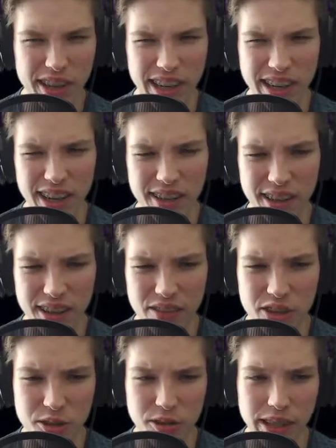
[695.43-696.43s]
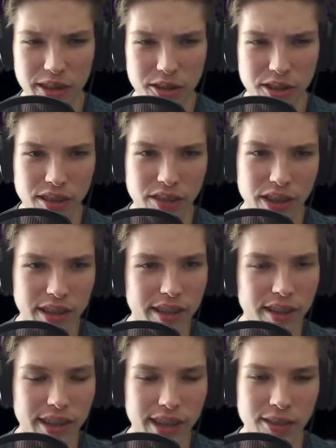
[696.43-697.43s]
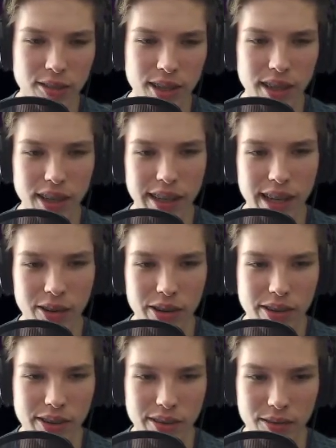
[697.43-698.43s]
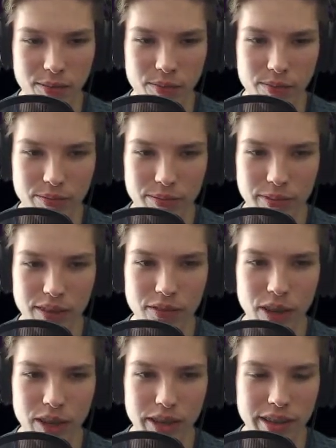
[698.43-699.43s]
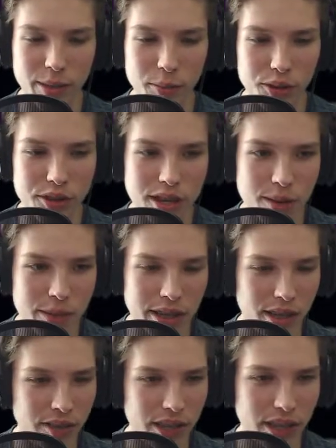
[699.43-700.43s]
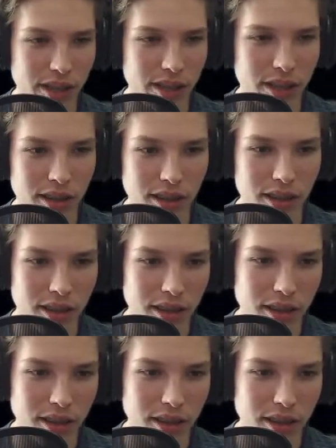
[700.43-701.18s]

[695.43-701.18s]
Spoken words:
once again, I gotta say the visual language is very slick. I really like how it's very similar to the PS Vita.